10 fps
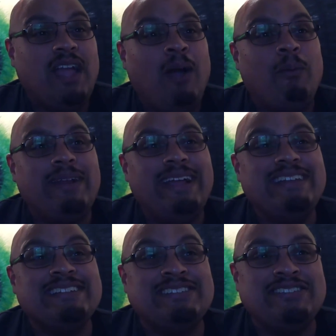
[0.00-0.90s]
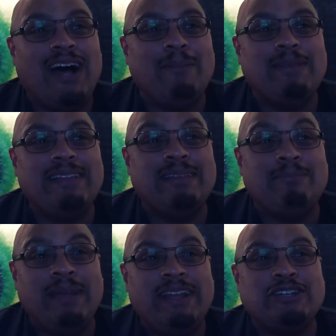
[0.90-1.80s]
And we need to stop letting the
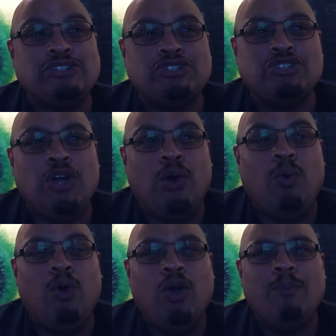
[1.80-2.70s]
media show